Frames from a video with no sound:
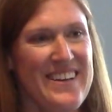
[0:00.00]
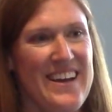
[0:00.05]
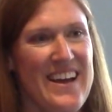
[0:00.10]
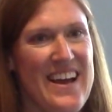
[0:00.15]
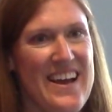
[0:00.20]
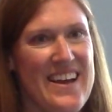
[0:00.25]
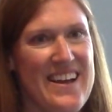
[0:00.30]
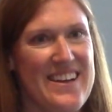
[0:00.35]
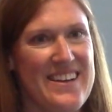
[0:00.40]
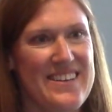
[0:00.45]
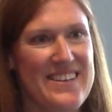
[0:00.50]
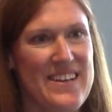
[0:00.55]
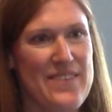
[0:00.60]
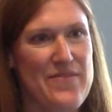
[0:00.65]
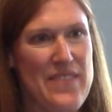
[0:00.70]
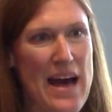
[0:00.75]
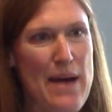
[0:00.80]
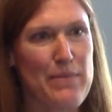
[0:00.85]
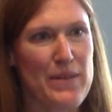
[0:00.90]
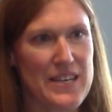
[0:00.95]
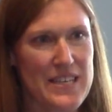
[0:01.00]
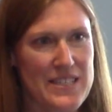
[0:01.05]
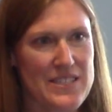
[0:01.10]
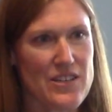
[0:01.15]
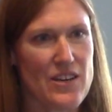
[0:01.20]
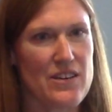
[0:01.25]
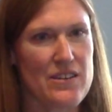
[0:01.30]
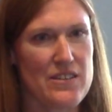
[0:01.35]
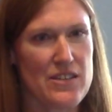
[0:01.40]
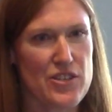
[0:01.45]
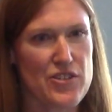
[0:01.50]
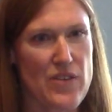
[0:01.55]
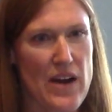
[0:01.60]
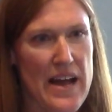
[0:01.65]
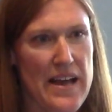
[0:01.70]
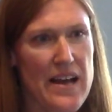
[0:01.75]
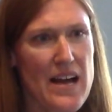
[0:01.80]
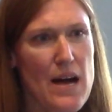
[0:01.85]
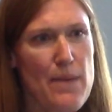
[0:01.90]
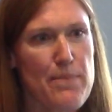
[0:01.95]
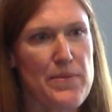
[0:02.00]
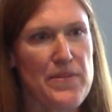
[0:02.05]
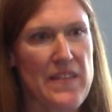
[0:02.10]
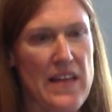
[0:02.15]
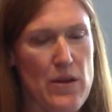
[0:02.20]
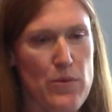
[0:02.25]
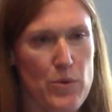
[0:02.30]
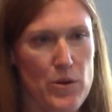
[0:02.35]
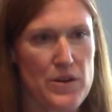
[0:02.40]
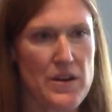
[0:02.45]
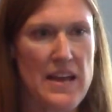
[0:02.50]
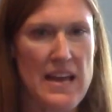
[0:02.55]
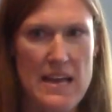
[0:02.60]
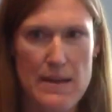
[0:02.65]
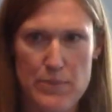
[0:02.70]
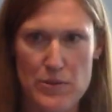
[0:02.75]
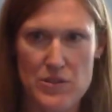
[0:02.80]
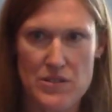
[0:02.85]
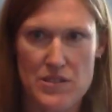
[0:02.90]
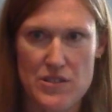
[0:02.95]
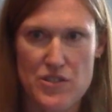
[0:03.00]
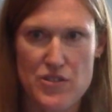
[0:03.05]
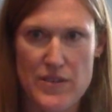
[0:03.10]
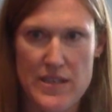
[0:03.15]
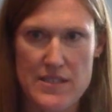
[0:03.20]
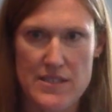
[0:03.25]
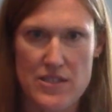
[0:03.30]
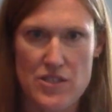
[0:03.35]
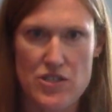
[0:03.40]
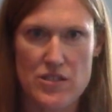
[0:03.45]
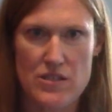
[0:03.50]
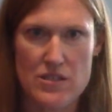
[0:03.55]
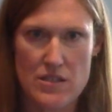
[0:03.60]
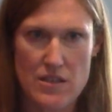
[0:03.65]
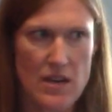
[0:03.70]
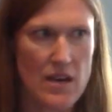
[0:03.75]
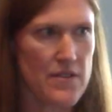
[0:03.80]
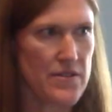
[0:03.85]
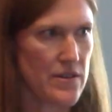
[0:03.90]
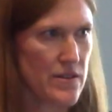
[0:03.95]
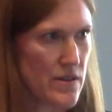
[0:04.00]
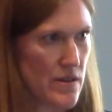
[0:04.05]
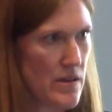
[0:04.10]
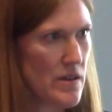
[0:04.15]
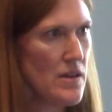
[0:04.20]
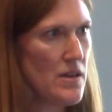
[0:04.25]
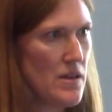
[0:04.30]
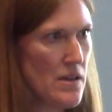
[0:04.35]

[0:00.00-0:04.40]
And if that money started to dry up and they weren't able to transition to other